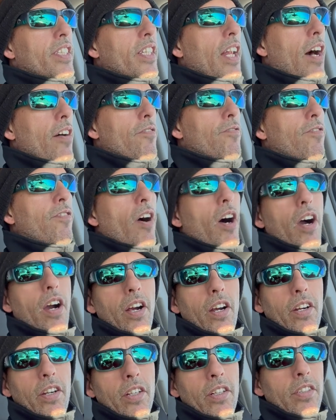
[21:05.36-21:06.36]
not
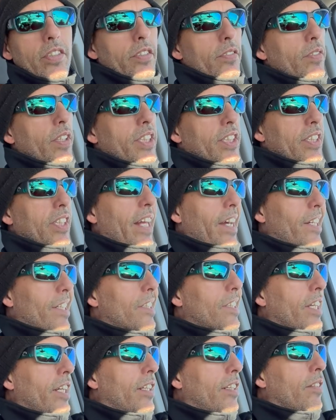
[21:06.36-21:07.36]
far. It's like,
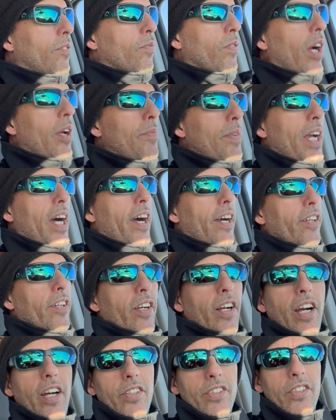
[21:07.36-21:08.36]
it's like right behind
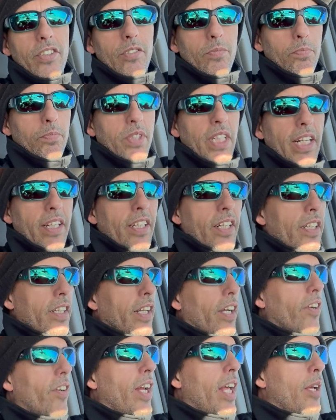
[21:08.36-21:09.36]
our house, and
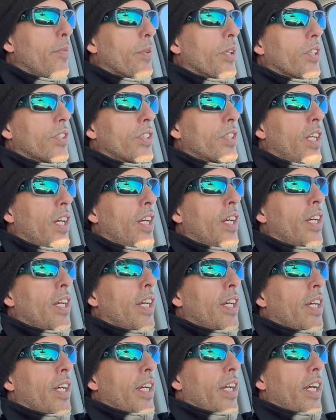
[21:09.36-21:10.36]
technically our neighbors.
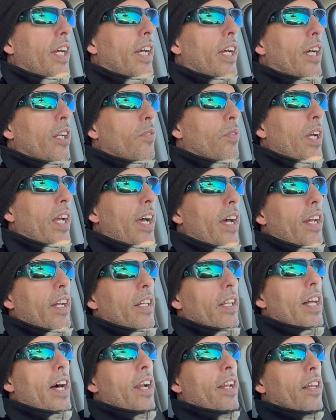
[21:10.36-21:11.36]
And we had a
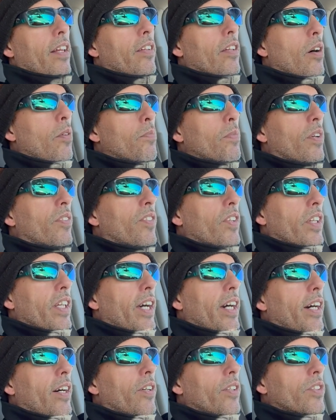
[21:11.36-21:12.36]
lot of the lumber for the
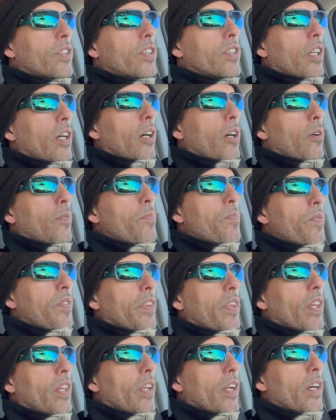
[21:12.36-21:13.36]
house
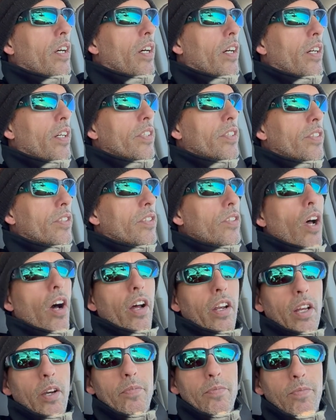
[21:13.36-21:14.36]
um, uh,
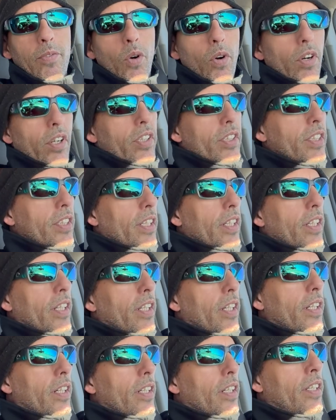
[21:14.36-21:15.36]
sawn up for us, and
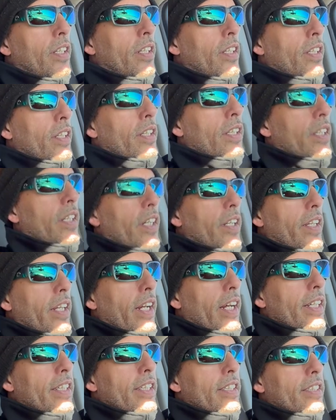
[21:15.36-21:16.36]
uh, and then
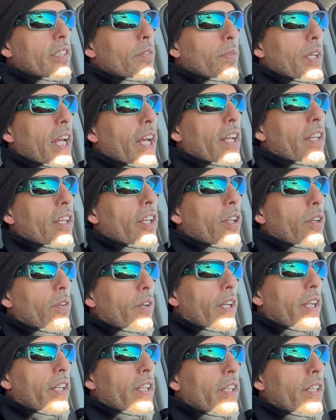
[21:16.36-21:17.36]
I did some hand
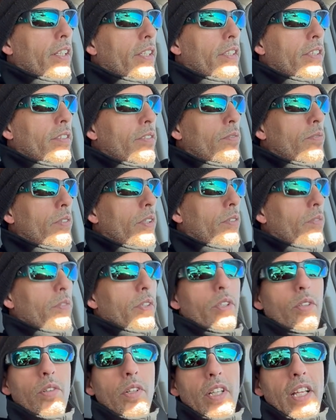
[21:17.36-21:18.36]
hewing, and we, we
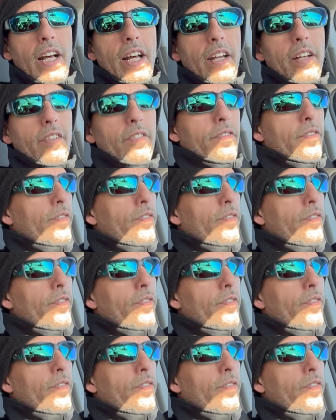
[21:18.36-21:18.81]
do a lot of